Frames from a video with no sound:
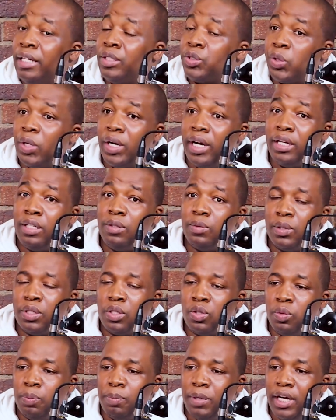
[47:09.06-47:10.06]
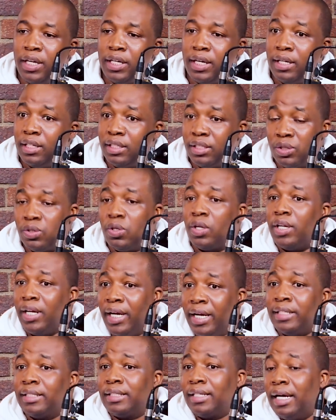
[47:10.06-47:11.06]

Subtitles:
I tried with Upleke, and this is not hate.